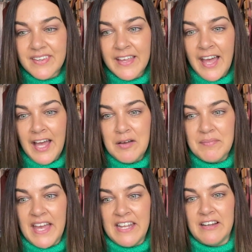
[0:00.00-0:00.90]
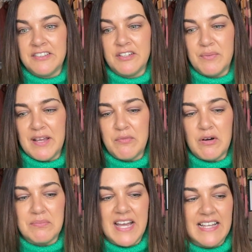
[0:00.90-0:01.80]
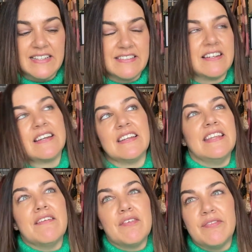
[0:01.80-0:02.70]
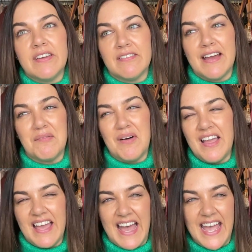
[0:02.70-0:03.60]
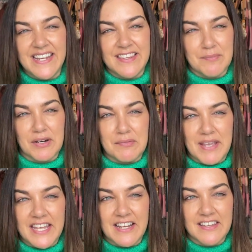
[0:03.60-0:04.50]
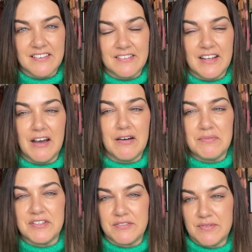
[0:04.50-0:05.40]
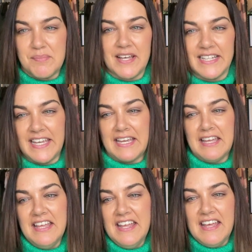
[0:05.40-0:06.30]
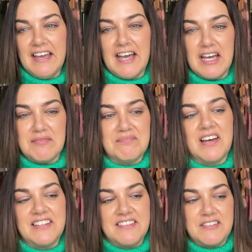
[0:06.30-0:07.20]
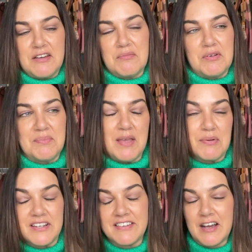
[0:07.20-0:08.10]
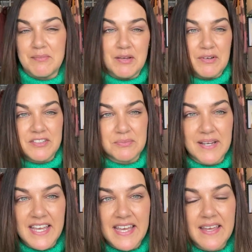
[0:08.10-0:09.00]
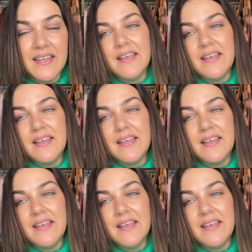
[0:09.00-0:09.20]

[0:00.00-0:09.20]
And I should wear warm colours, and I could never figure out why I hated them on me. And I thought, oh, I'm just rebelling. I just don't want people to tell me what to wear.